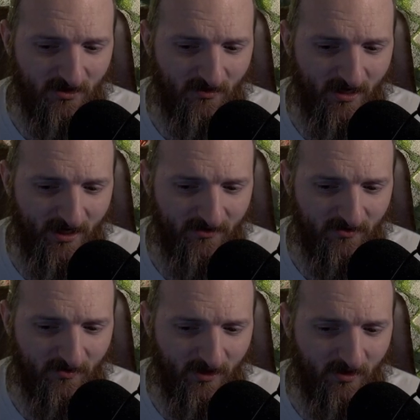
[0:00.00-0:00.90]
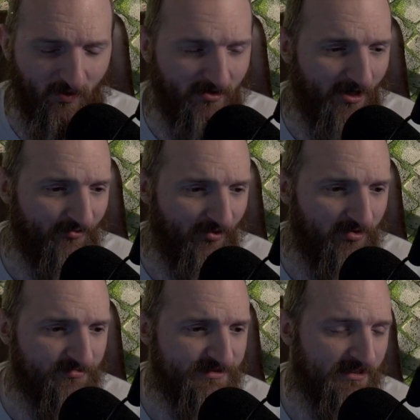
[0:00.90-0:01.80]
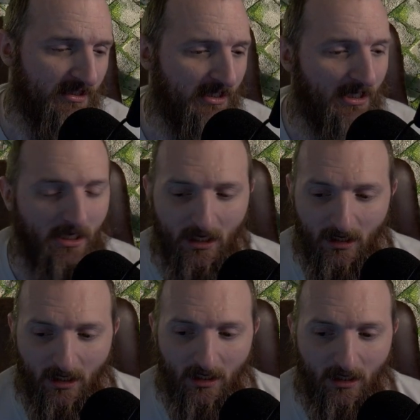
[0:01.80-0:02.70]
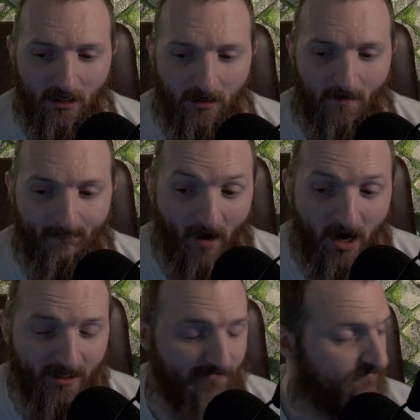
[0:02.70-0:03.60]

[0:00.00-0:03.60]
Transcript: Okay, we like runes, but